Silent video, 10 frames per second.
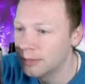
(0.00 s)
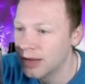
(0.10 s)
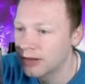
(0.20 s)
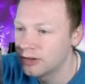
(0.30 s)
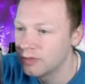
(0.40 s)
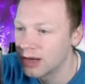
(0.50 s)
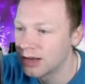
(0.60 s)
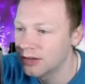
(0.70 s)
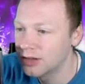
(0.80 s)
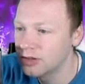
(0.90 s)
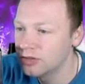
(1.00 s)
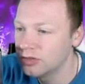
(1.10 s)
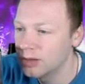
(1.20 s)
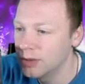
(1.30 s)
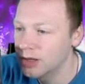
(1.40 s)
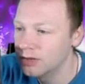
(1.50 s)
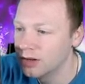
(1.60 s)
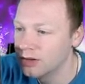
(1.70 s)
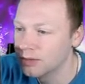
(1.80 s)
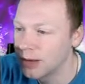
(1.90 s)
plans to regulate the industry amid
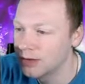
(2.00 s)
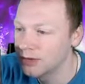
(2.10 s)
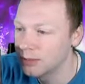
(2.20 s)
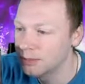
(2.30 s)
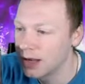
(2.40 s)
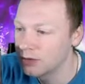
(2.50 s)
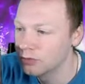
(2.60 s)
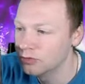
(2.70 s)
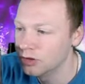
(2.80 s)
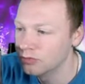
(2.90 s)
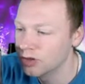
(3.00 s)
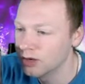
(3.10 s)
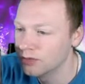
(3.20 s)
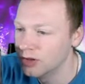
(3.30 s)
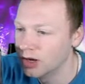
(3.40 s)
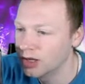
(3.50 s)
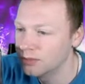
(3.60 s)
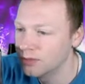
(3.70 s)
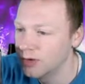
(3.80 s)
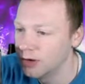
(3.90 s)
concerns about its impact on children's health, the eye
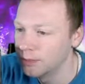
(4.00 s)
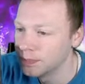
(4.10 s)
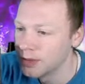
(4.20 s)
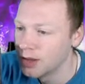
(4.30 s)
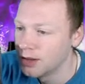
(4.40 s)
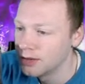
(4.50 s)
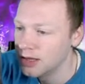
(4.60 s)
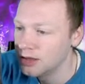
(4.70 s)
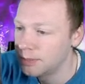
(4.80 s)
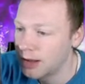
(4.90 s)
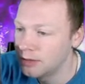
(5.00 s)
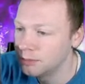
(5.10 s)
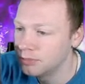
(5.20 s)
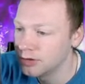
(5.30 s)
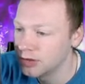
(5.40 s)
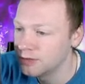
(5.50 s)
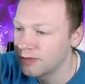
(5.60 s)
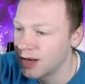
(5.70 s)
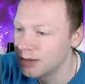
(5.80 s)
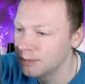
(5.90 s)
can reveal. The independent British
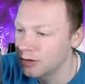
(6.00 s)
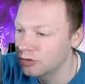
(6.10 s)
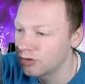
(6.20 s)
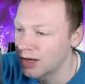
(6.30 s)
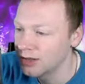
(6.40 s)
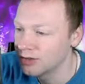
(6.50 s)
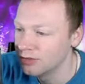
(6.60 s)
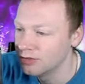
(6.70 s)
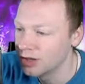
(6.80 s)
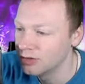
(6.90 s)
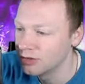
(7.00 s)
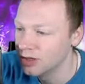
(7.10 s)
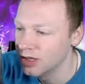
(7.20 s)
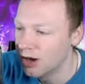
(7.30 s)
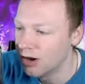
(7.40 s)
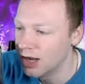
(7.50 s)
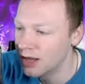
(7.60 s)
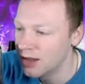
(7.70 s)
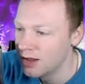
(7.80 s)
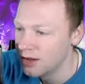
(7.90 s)
Vape Trade Association, the IBVTA,